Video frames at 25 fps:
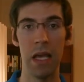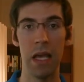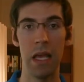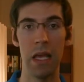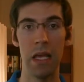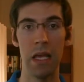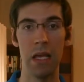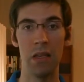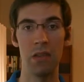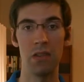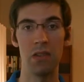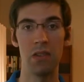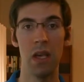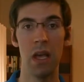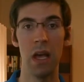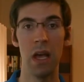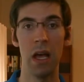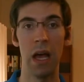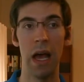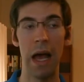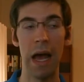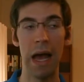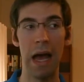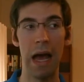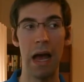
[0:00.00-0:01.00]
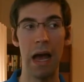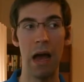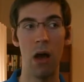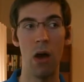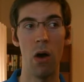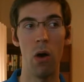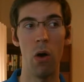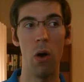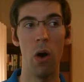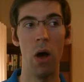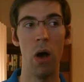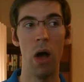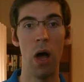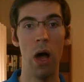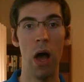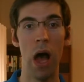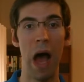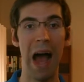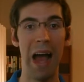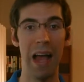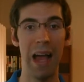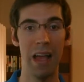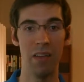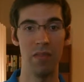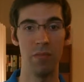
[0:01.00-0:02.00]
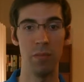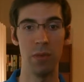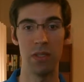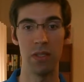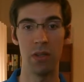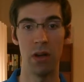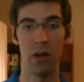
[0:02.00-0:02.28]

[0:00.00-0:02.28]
is how I have been